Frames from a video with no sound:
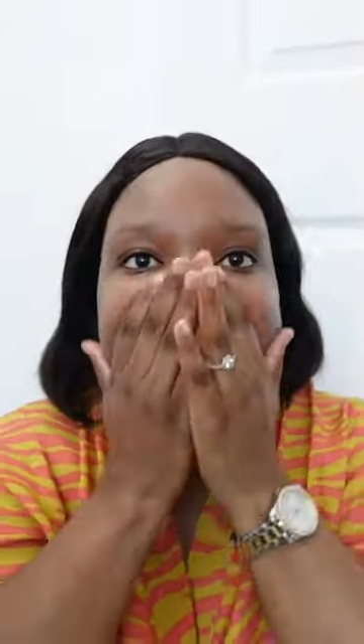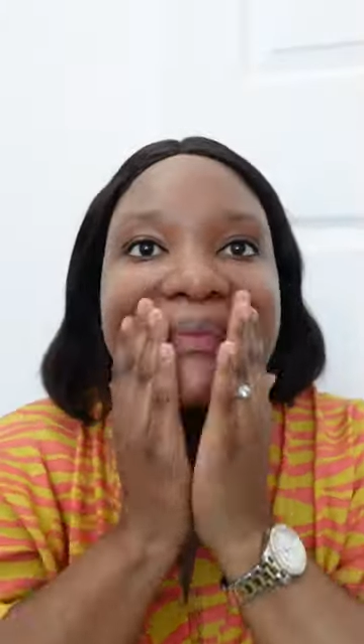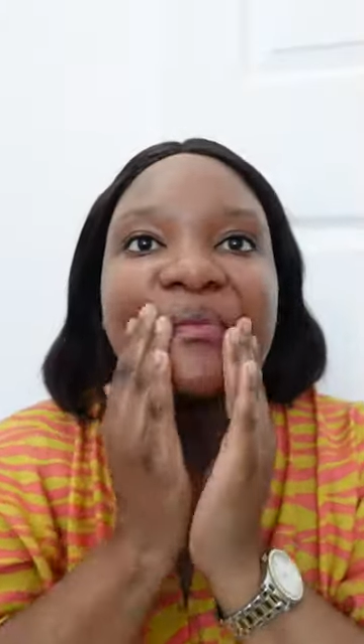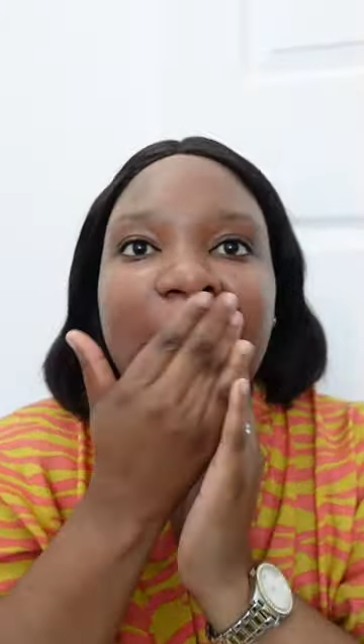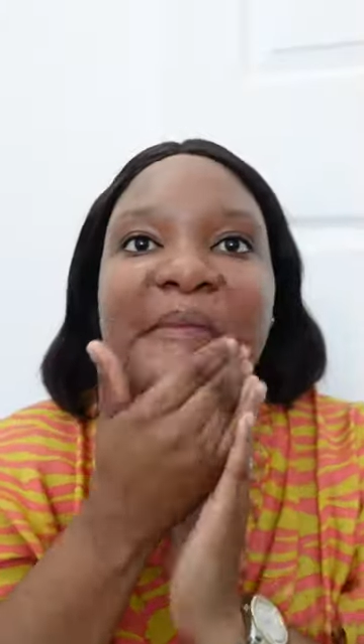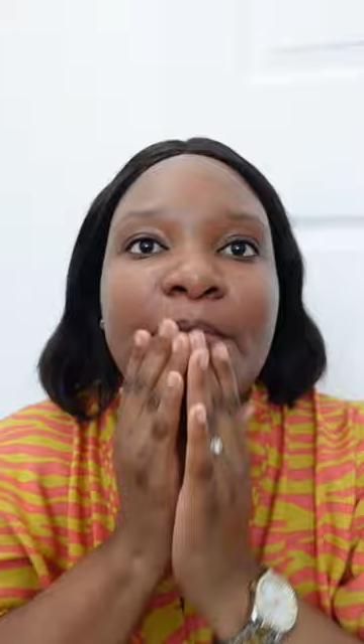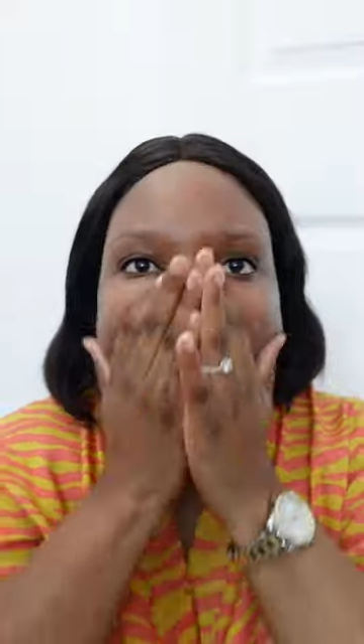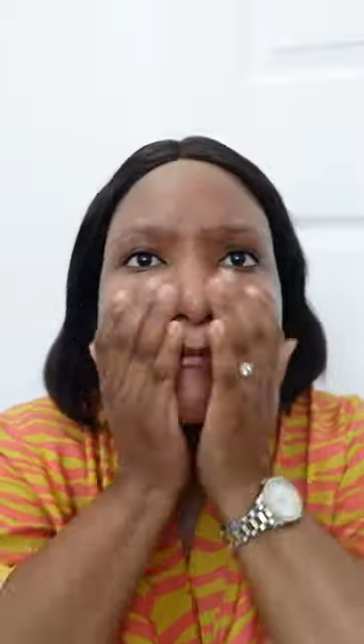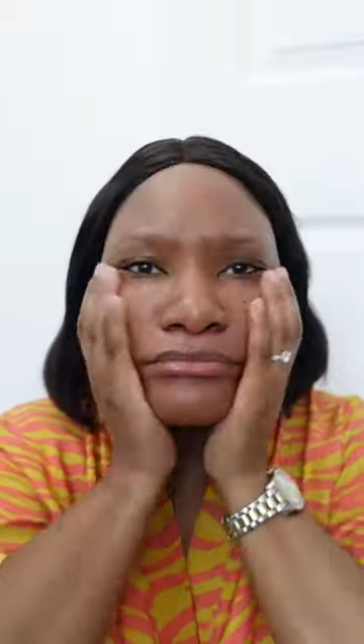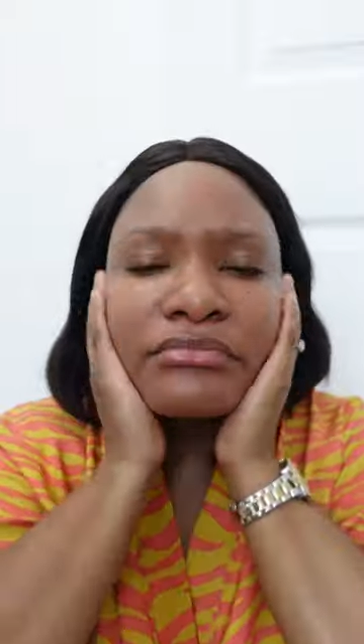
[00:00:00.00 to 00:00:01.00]
your
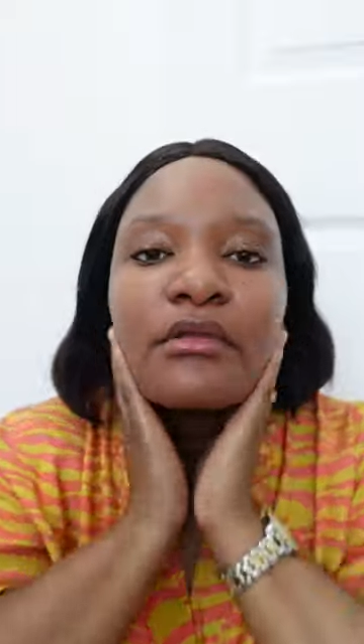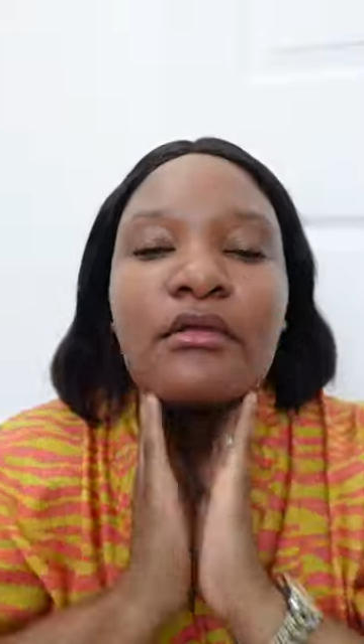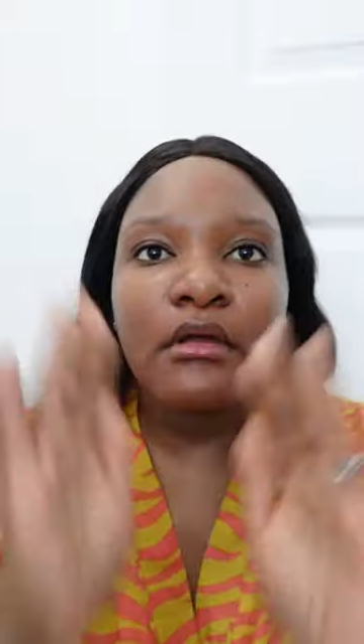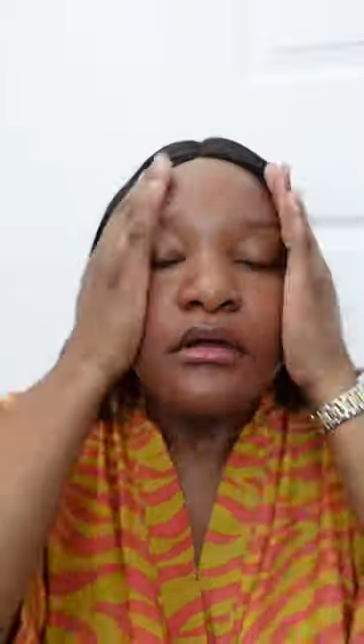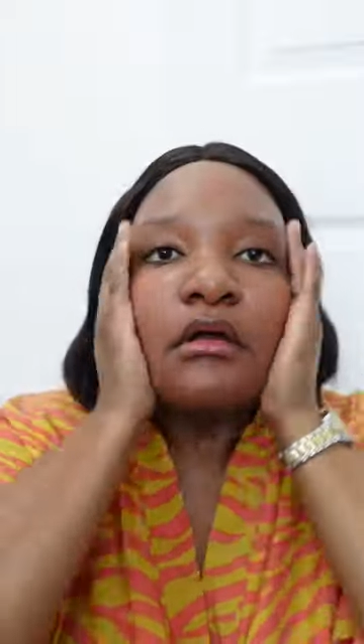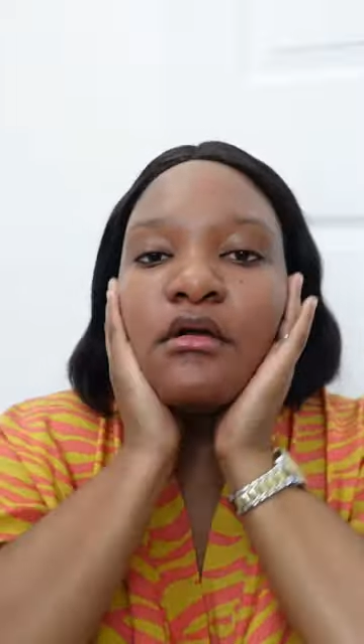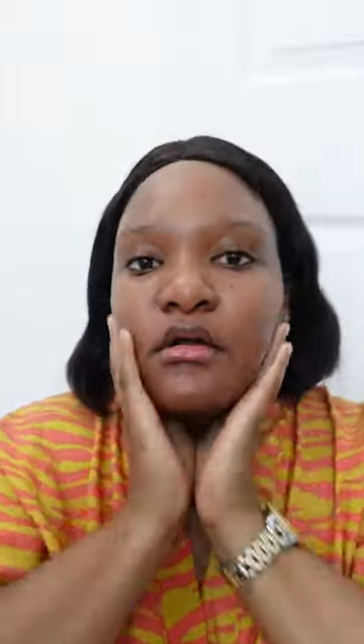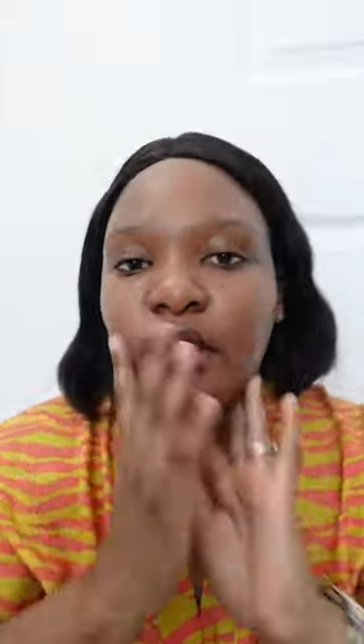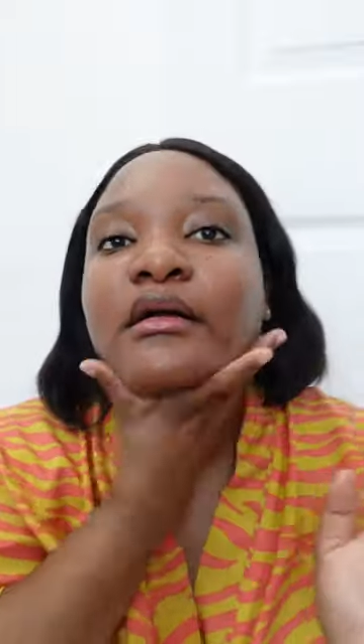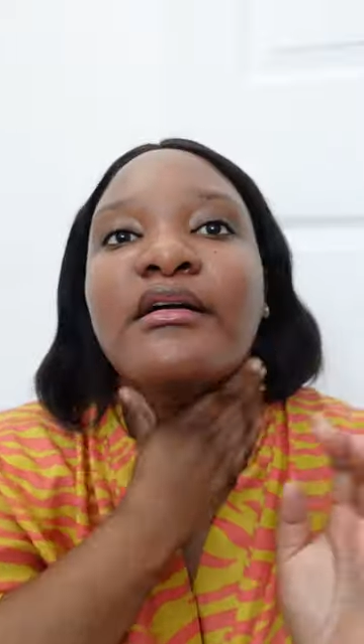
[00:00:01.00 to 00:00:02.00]
hyperpigmentation and dark
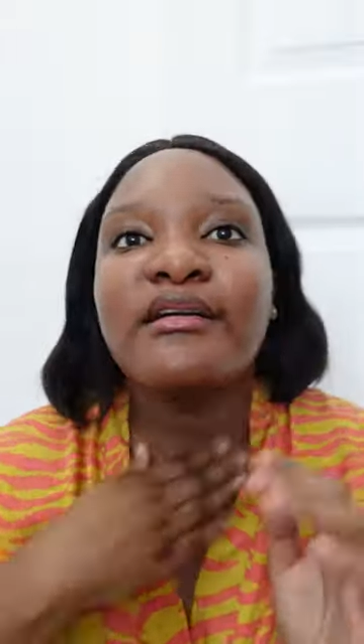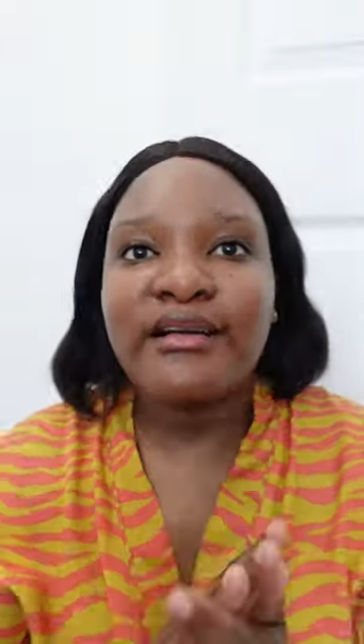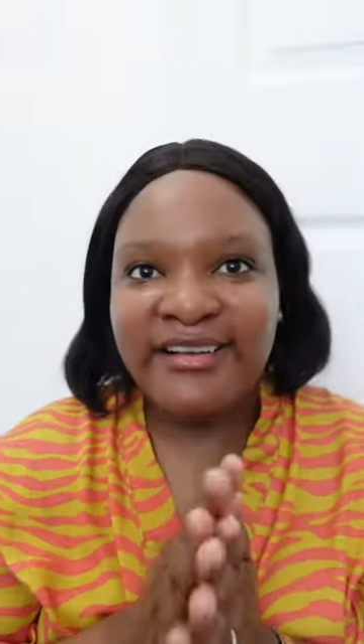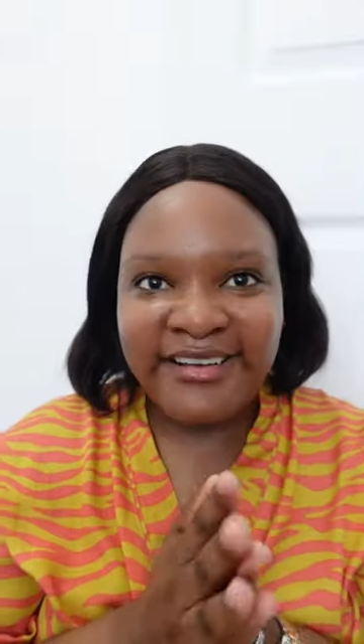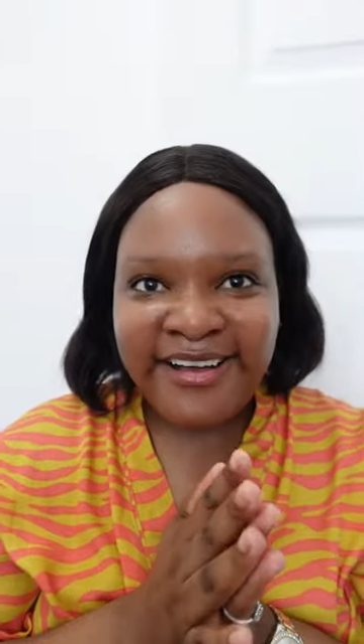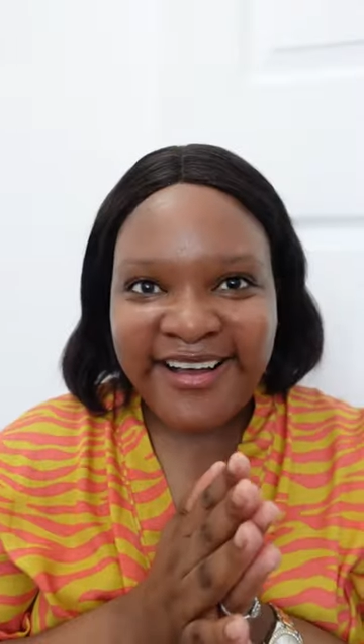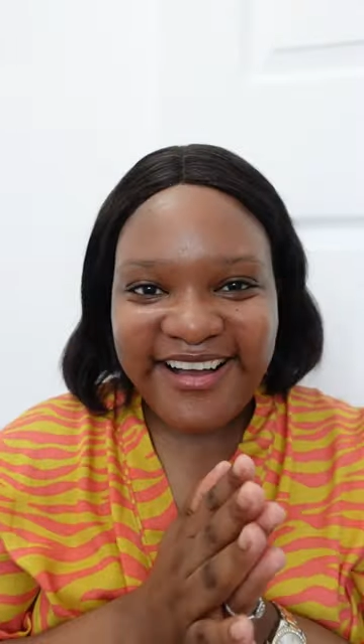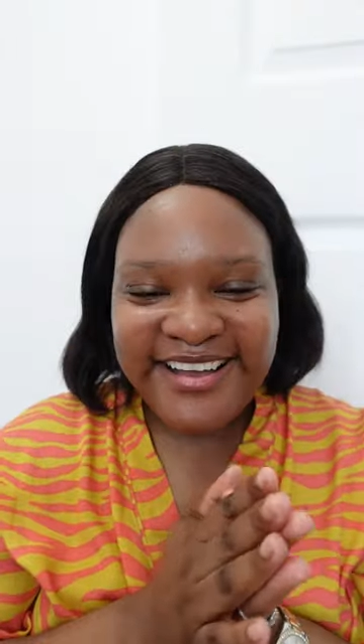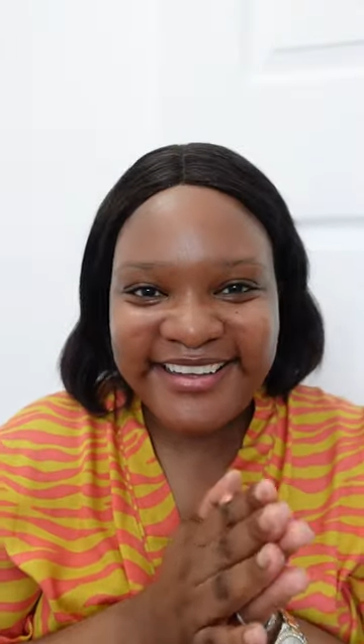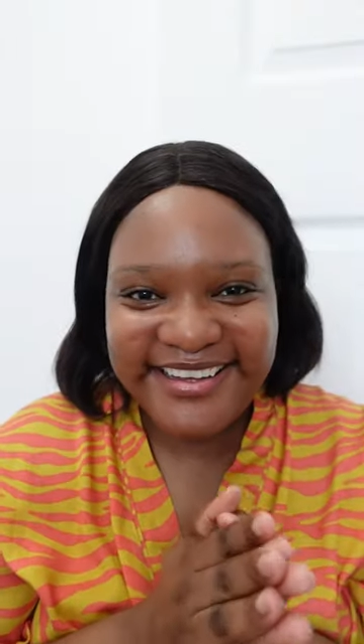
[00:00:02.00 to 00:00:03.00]
spots
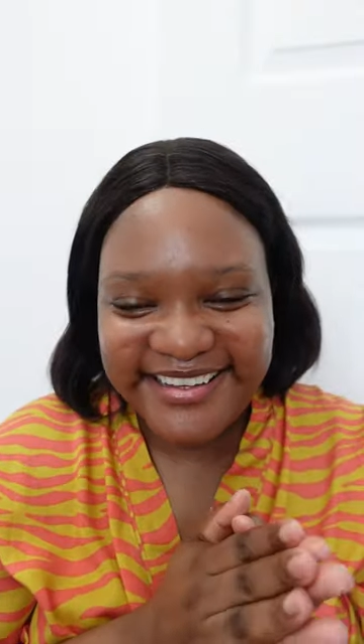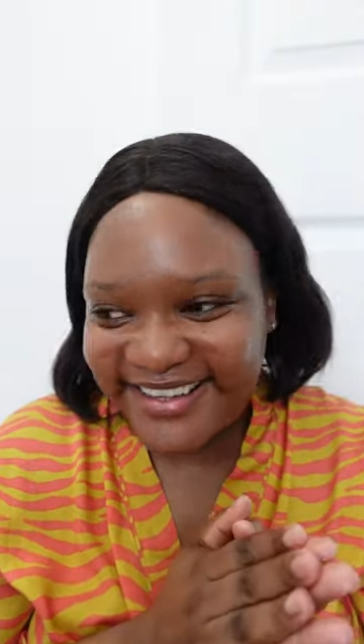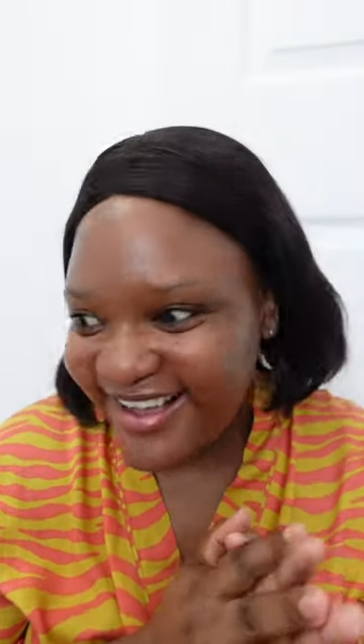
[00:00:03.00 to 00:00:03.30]
darker.